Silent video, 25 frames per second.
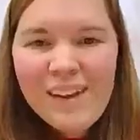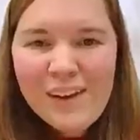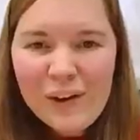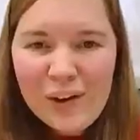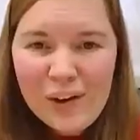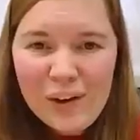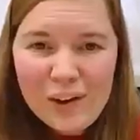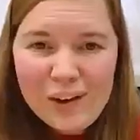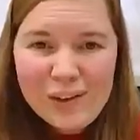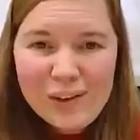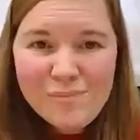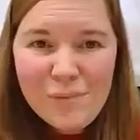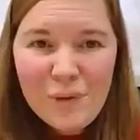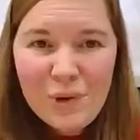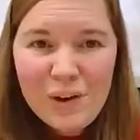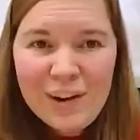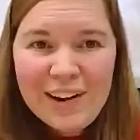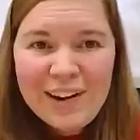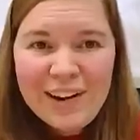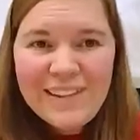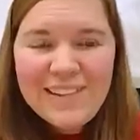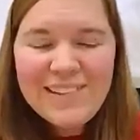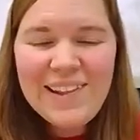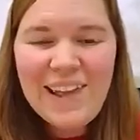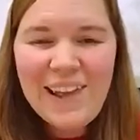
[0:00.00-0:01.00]
Good
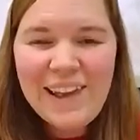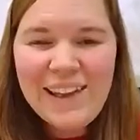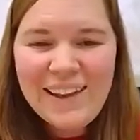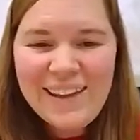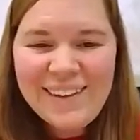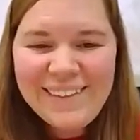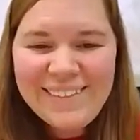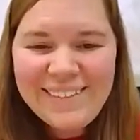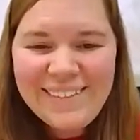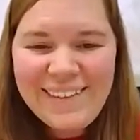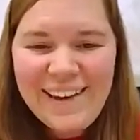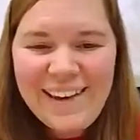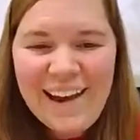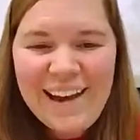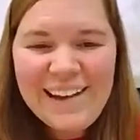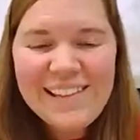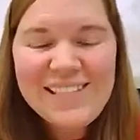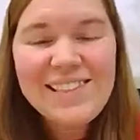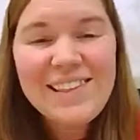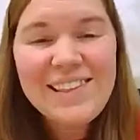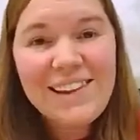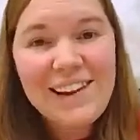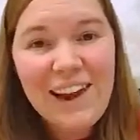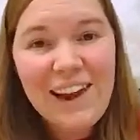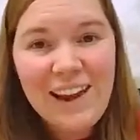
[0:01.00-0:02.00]
morning, second grade.
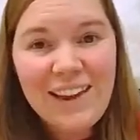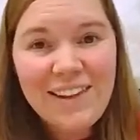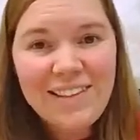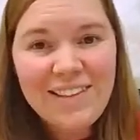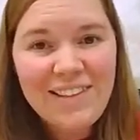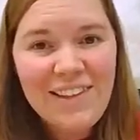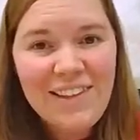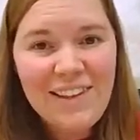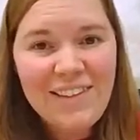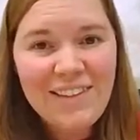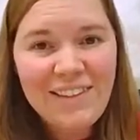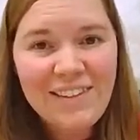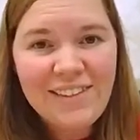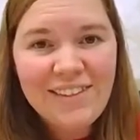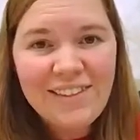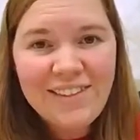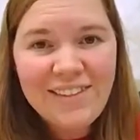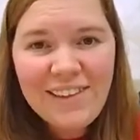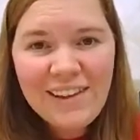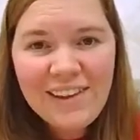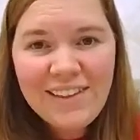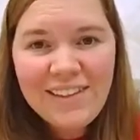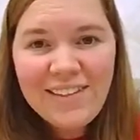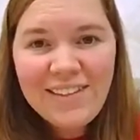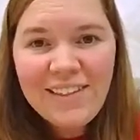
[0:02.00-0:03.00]
Today is lesson
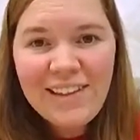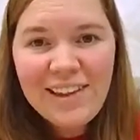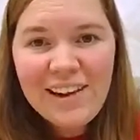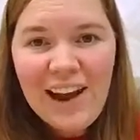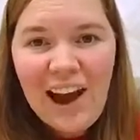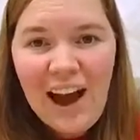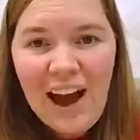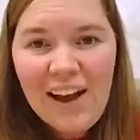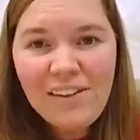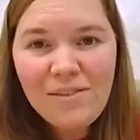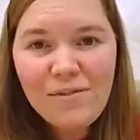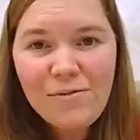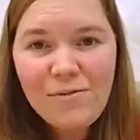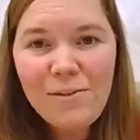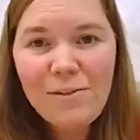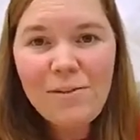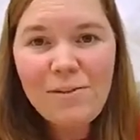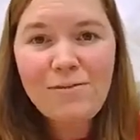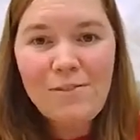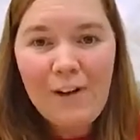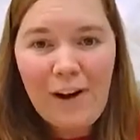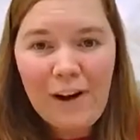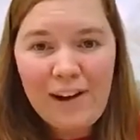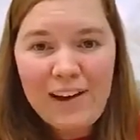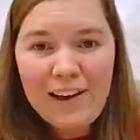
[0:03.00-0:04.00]
69 for
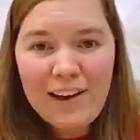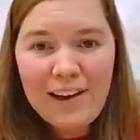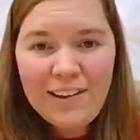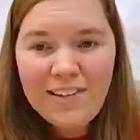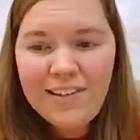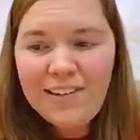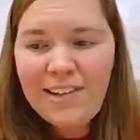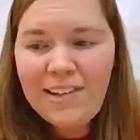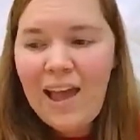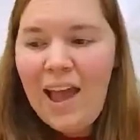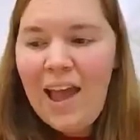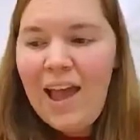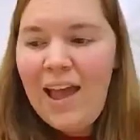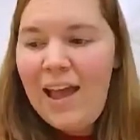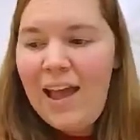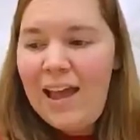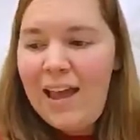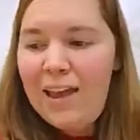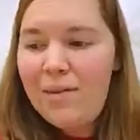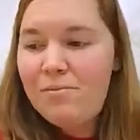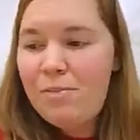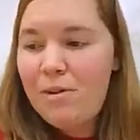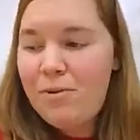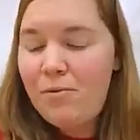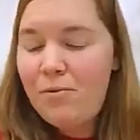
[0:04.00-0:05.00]
phonics.
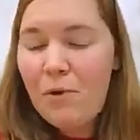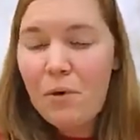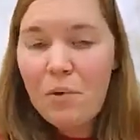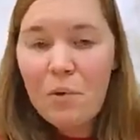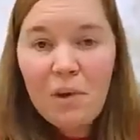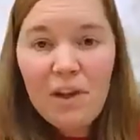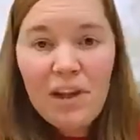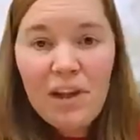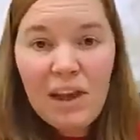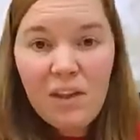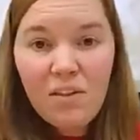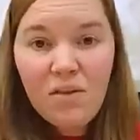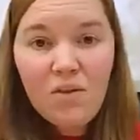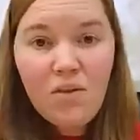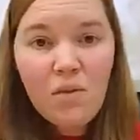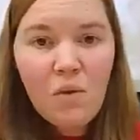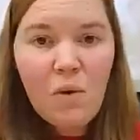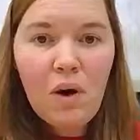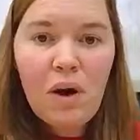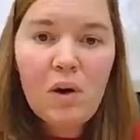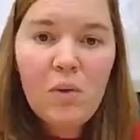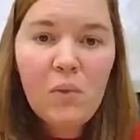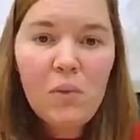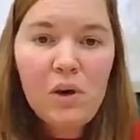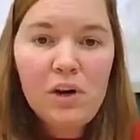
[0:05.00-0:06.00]
And before we get to
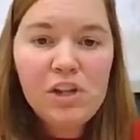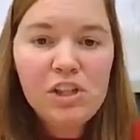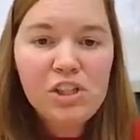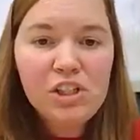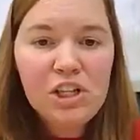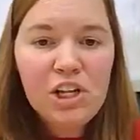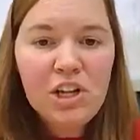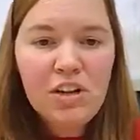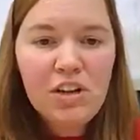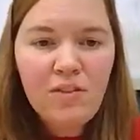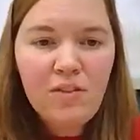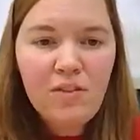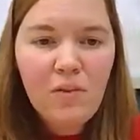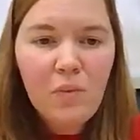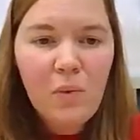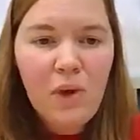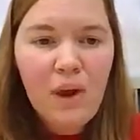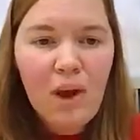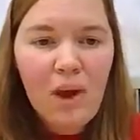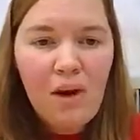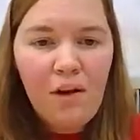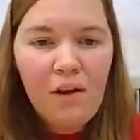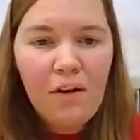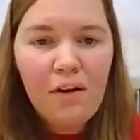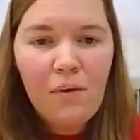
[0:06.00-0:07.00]
our worksheets, we
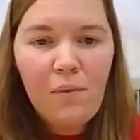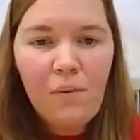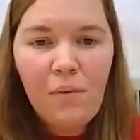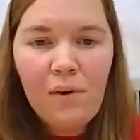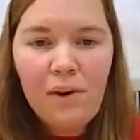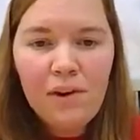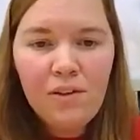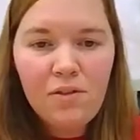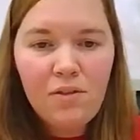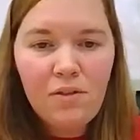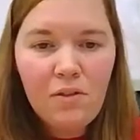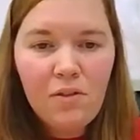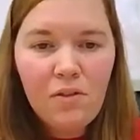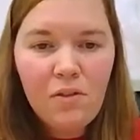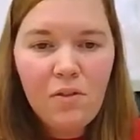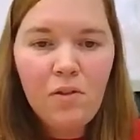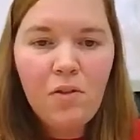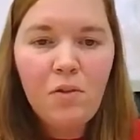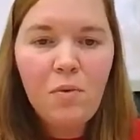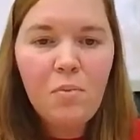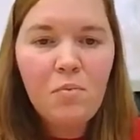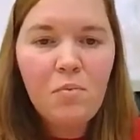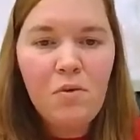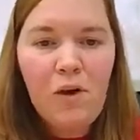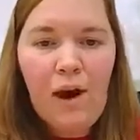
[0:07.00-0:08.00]
are going
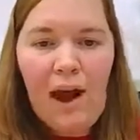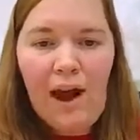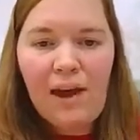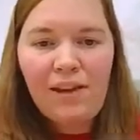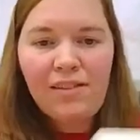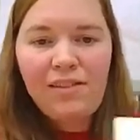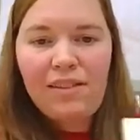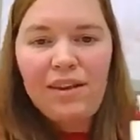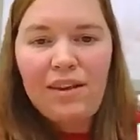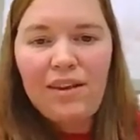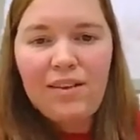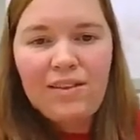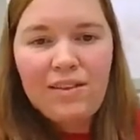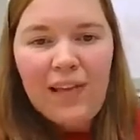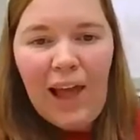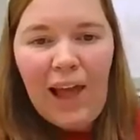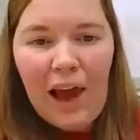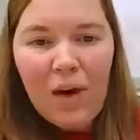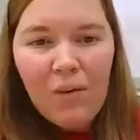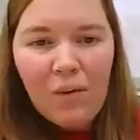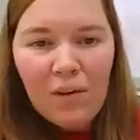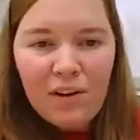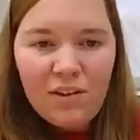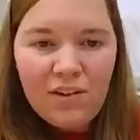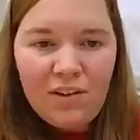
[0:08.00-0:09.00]
to practice
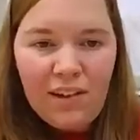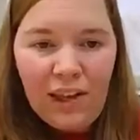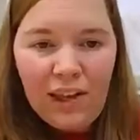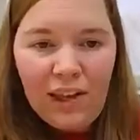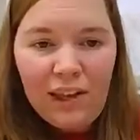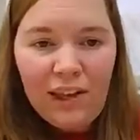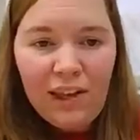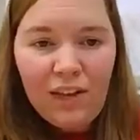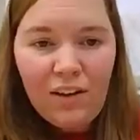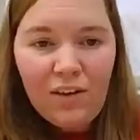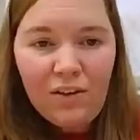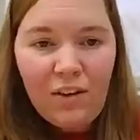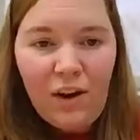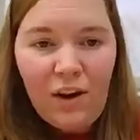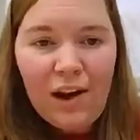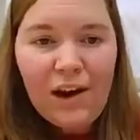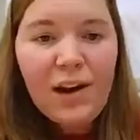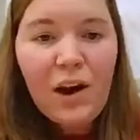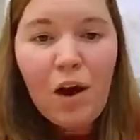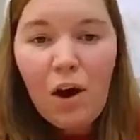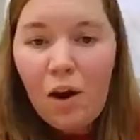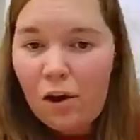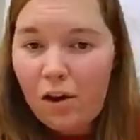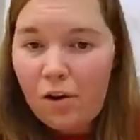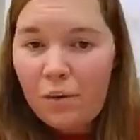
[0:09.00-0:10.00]
our second grade
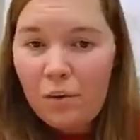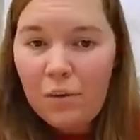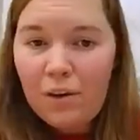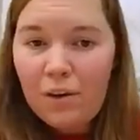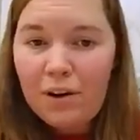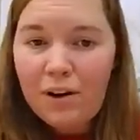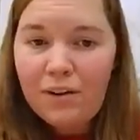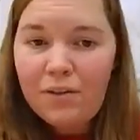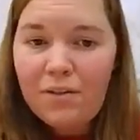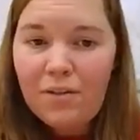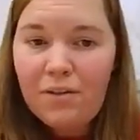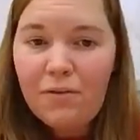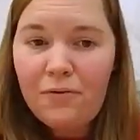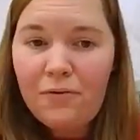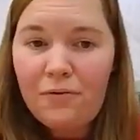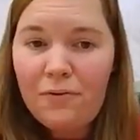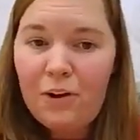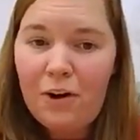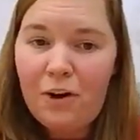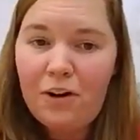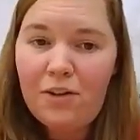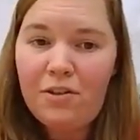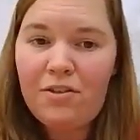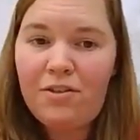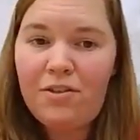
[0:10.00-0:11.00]
heart words
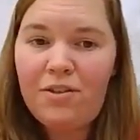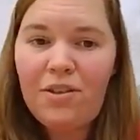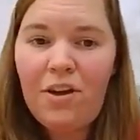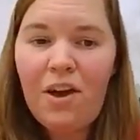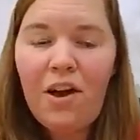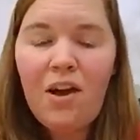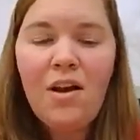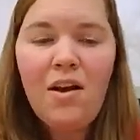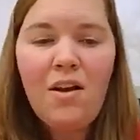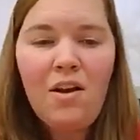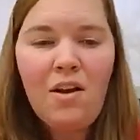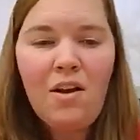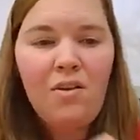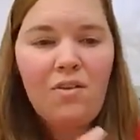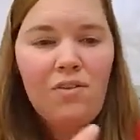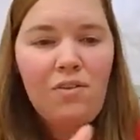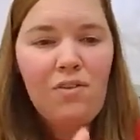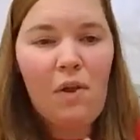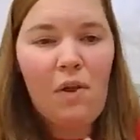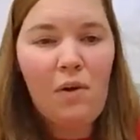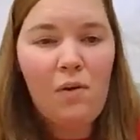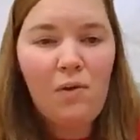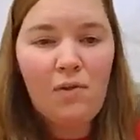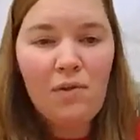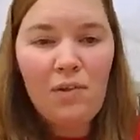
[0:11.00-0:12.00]
first.
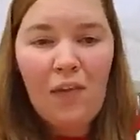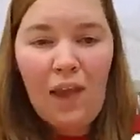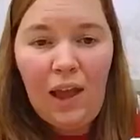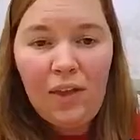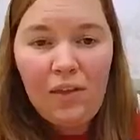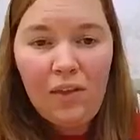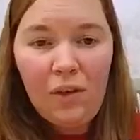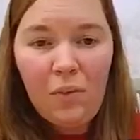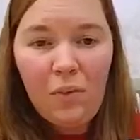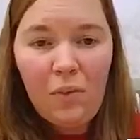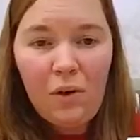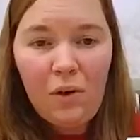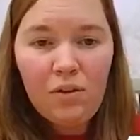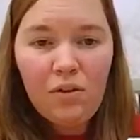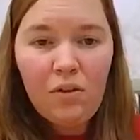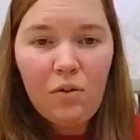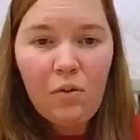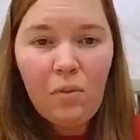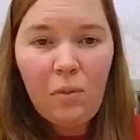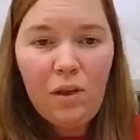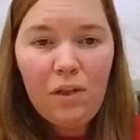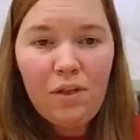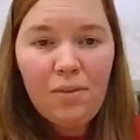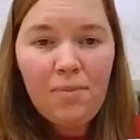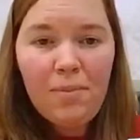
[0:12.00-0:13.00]
So say the words
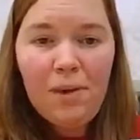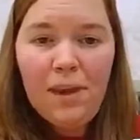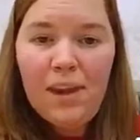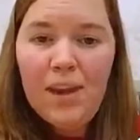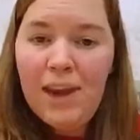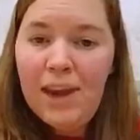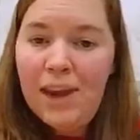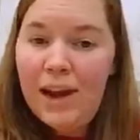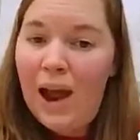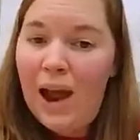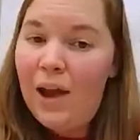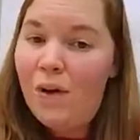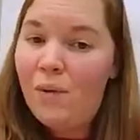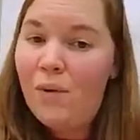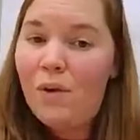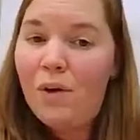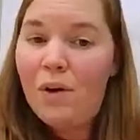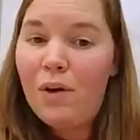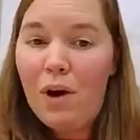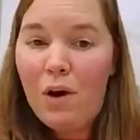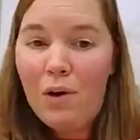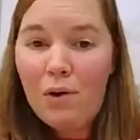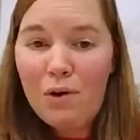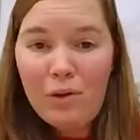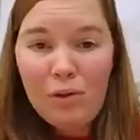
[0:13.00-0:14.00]
with me and I will
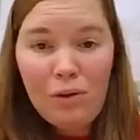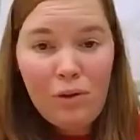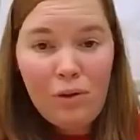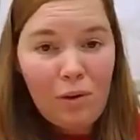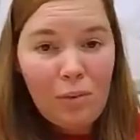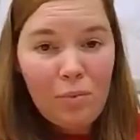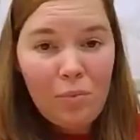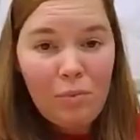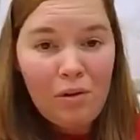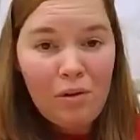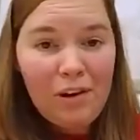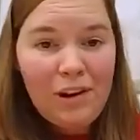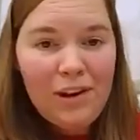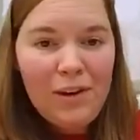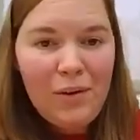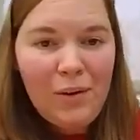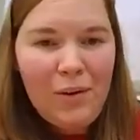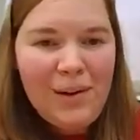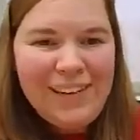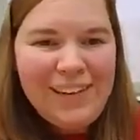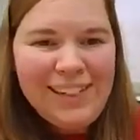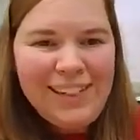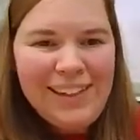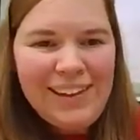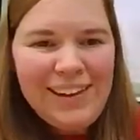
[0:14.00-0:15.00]
go through pretty
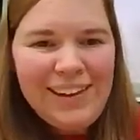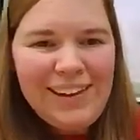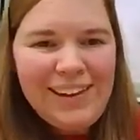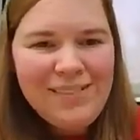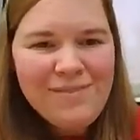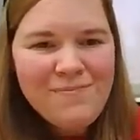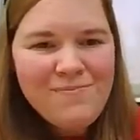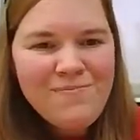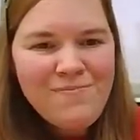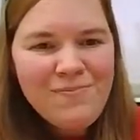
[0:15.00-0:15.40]
quickly.